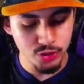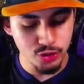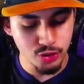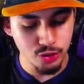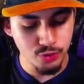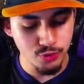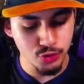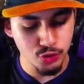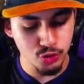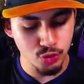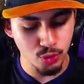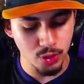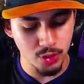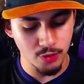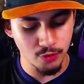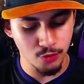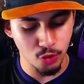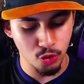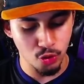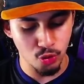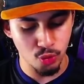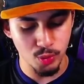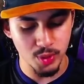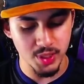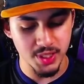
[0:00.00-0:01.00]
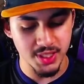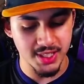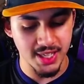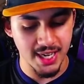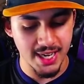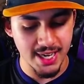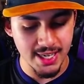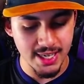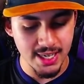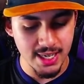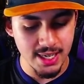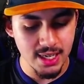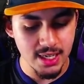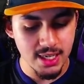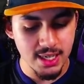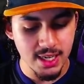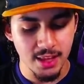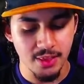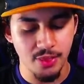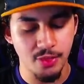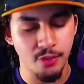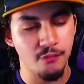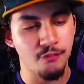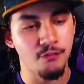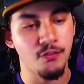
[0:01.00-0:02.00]
you've sort of created
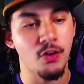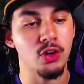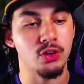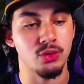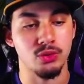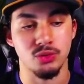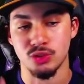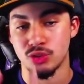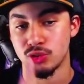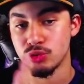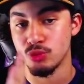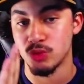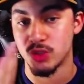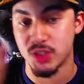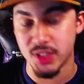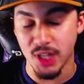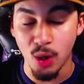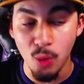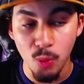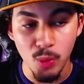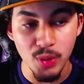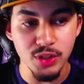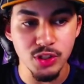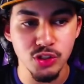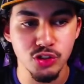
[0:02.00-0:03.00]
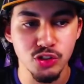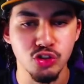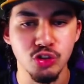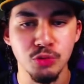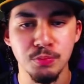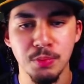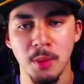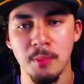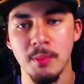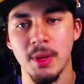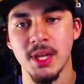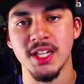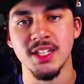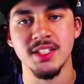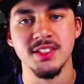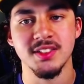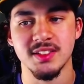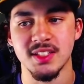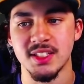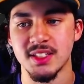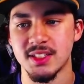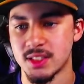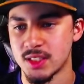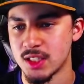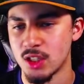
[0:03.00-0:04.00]
the funnel, you dealt with the super minion
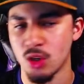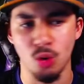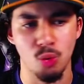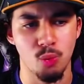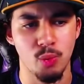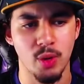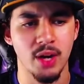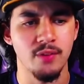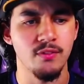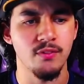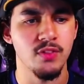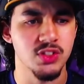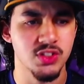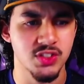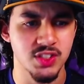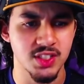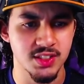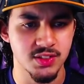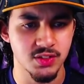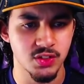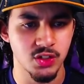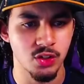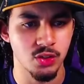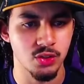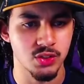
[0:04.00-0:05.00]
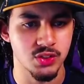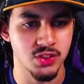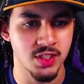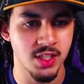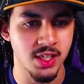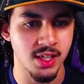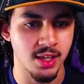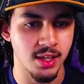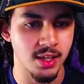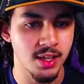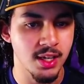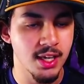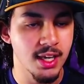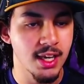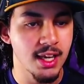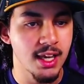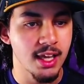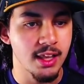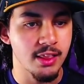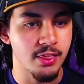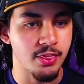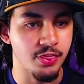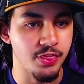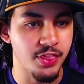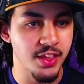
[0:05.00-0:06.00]
CC or whatever CC you're seeing,
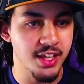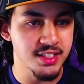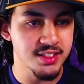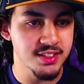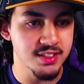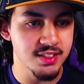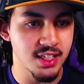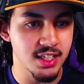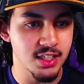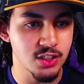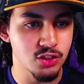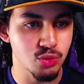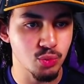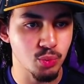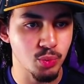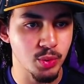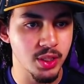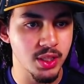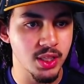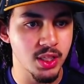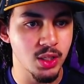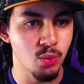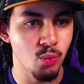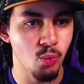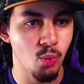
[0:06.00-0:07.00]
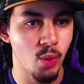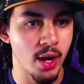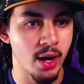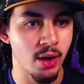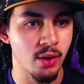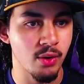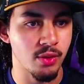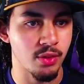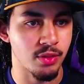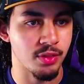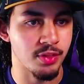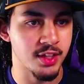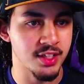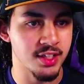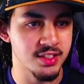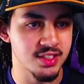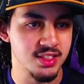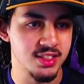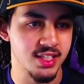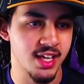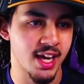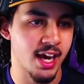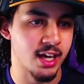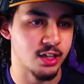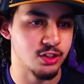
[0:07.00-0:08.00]
this is really where this
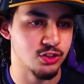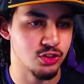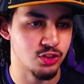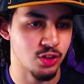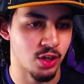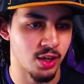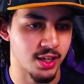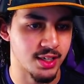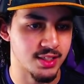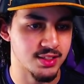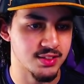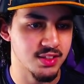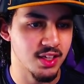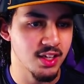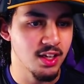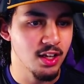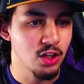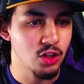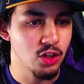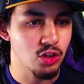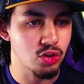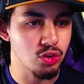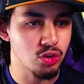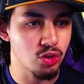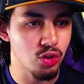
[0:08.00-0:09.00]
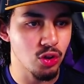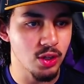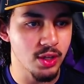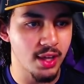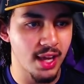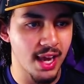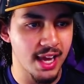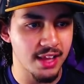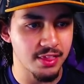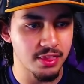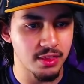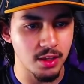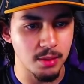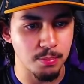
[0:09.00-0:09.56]
attack shines. Look at the